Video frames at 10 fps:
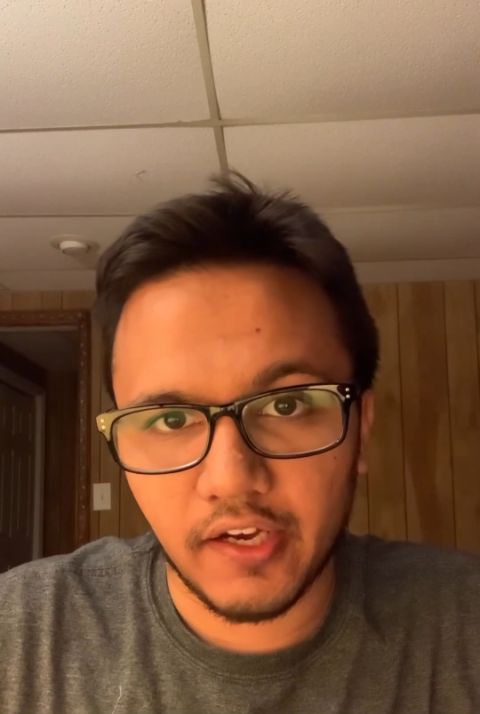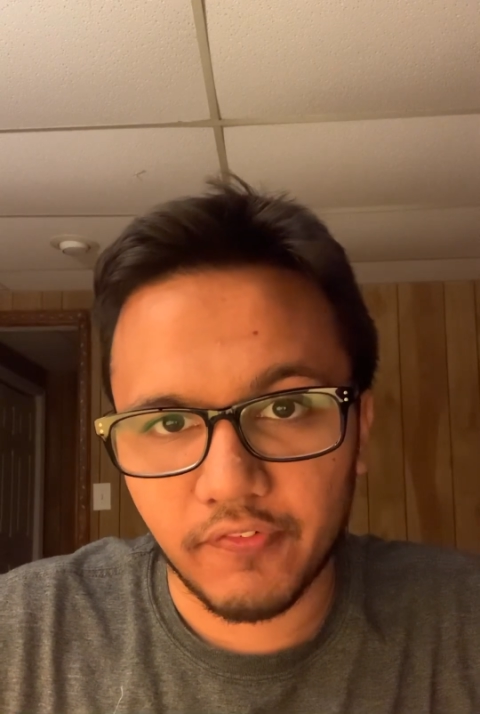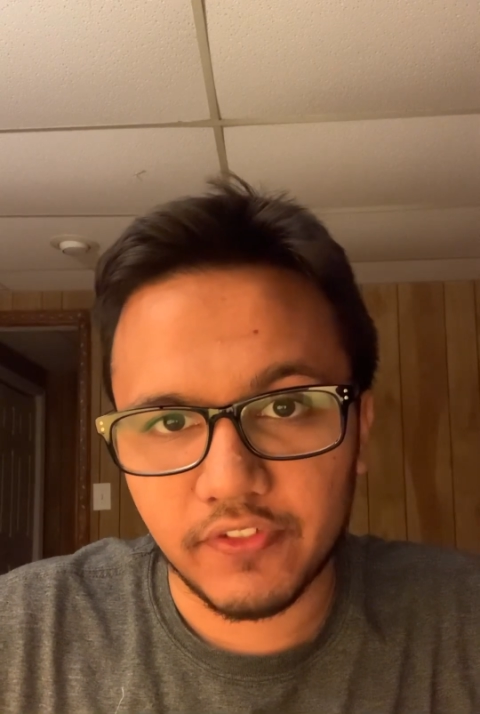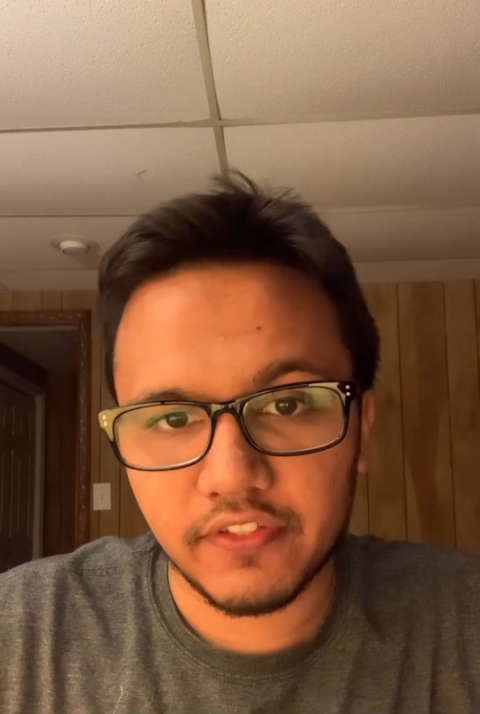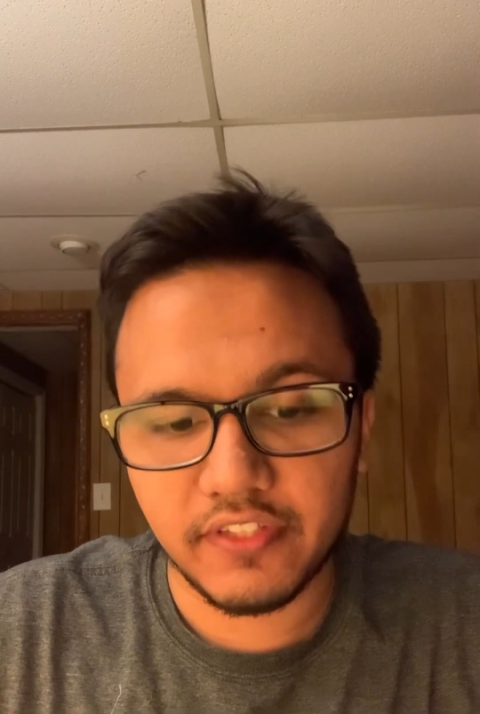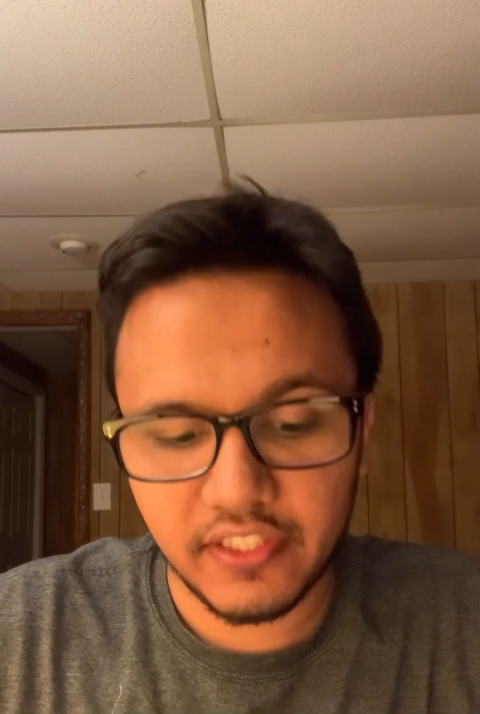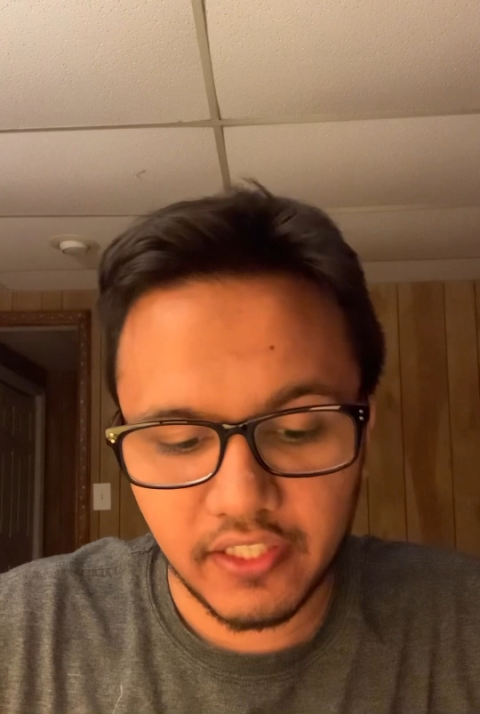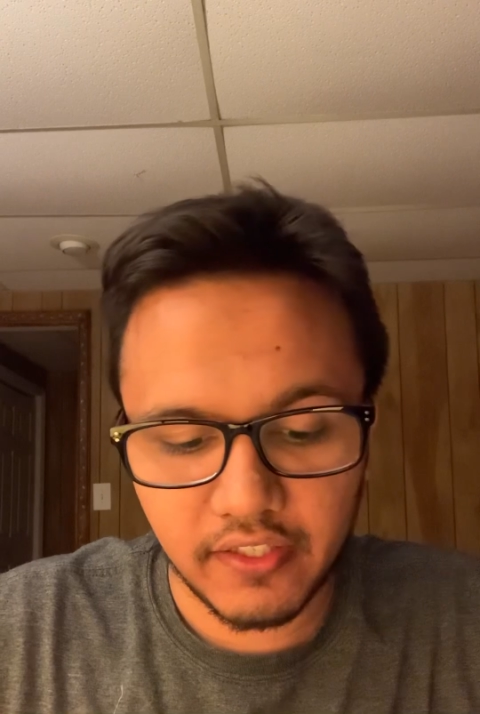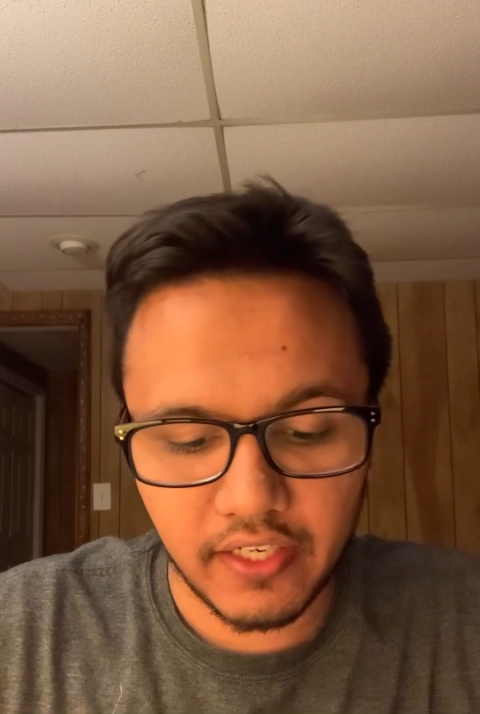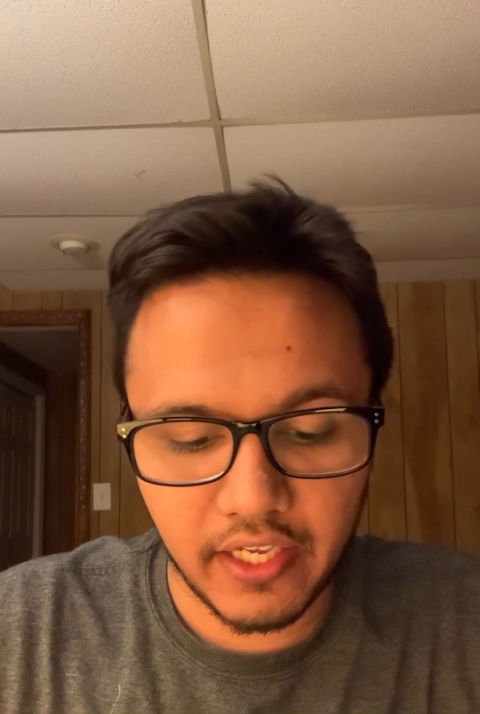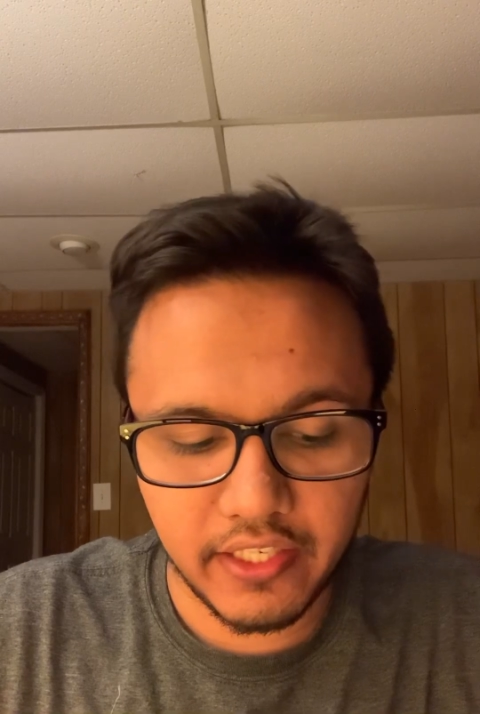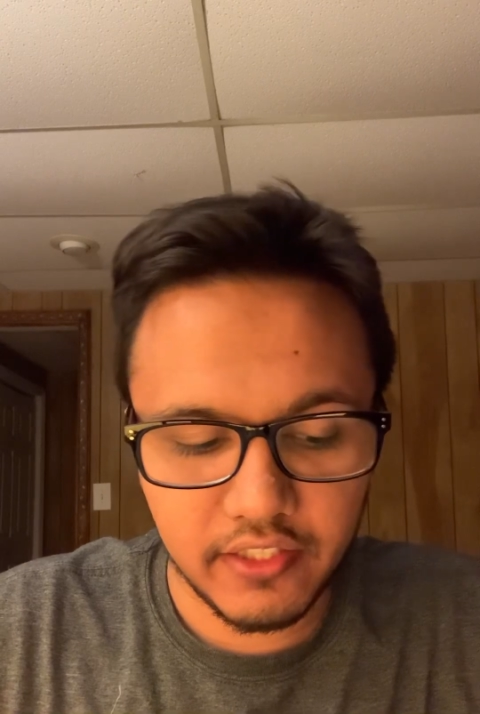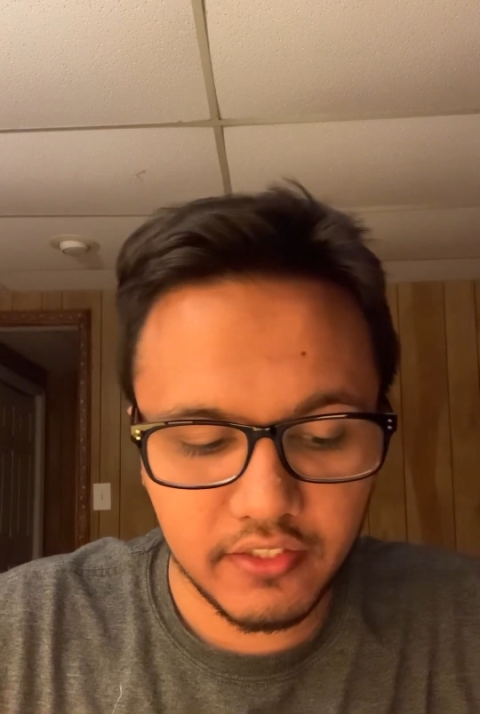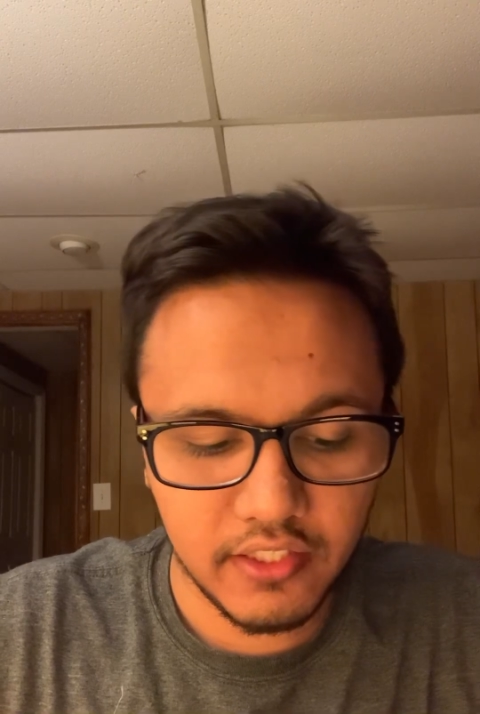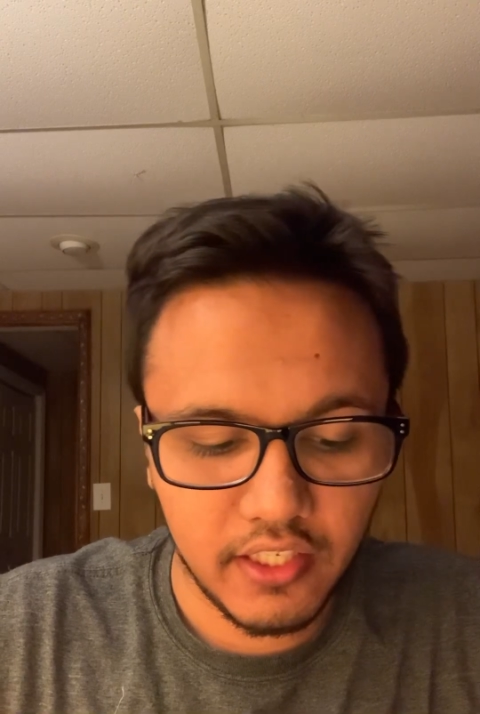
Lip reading: after seeing a client.